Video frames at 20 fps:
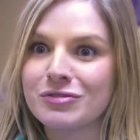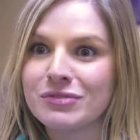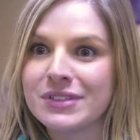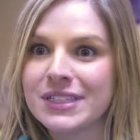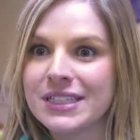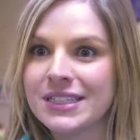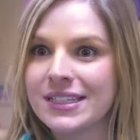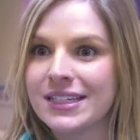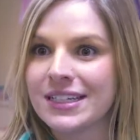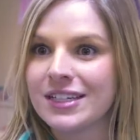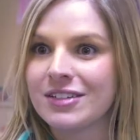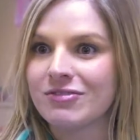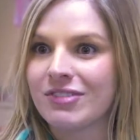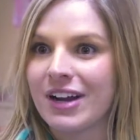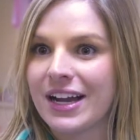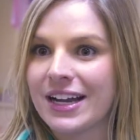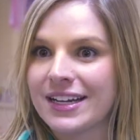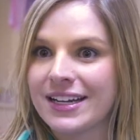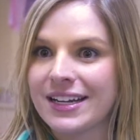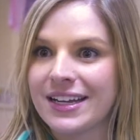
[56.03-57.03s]
reading,
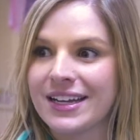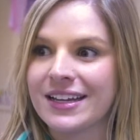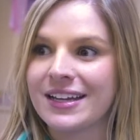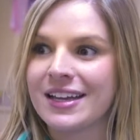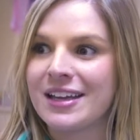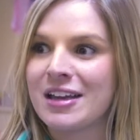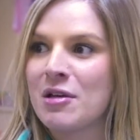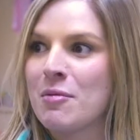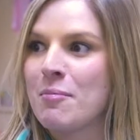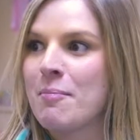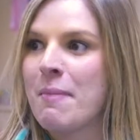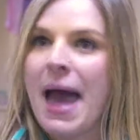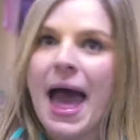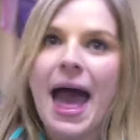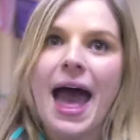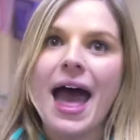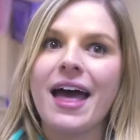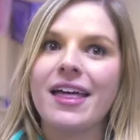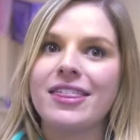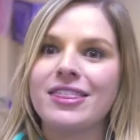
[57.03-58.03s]
writing,
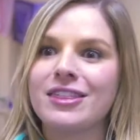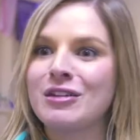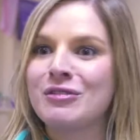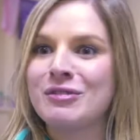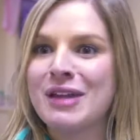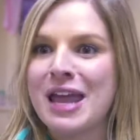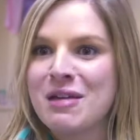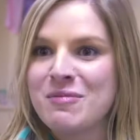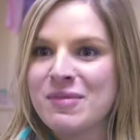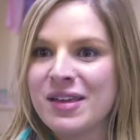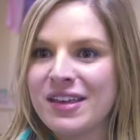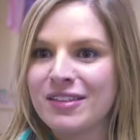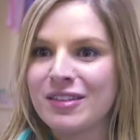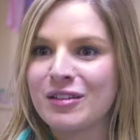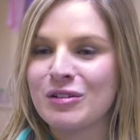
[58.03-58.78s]
math, you name it.